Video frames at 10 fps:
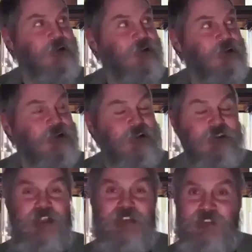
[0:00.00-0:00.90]

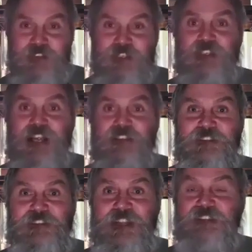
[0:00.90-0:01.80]
right? Now,
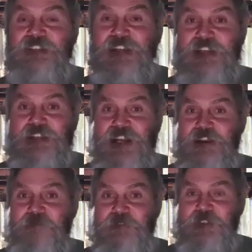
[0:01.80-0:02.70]
see, now
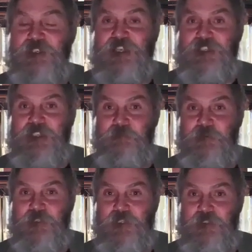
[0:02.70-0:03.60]
that's the kind of
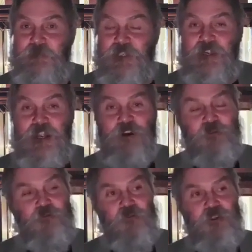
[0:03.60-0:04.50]
conflict I get with
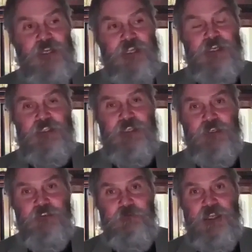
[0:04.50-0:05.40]
him. On the
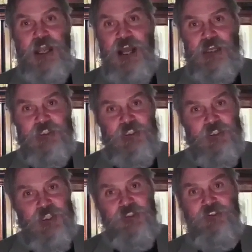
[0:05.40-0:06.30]
one hand, he tells
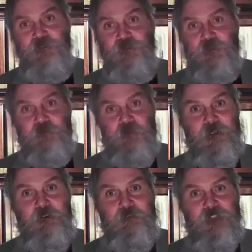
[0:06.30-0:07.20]
me, I
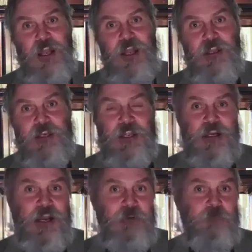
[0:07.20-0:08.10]
touched you with the finger of
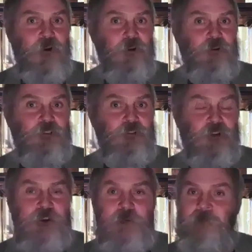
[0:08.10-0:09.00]
God and I
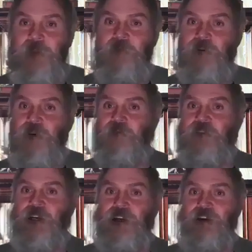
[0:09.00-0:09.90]
marred you.
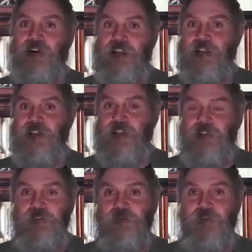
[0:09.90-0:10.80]
Then we're over
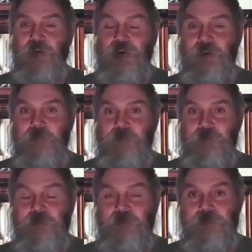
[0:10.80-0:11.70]
here in another
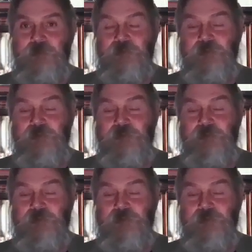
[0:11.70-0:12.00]
story.